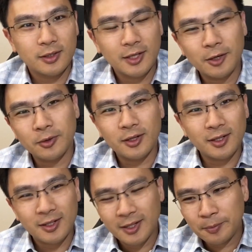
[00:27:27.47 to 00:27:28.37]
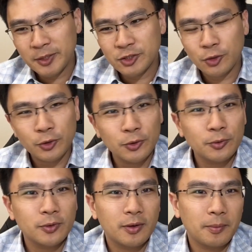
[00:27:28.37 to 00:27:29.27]
Now, let me show
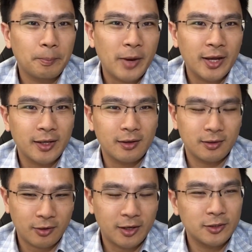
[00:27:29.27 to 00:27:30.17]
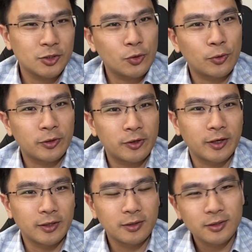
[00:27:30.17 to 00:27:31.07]
you my credit score trend.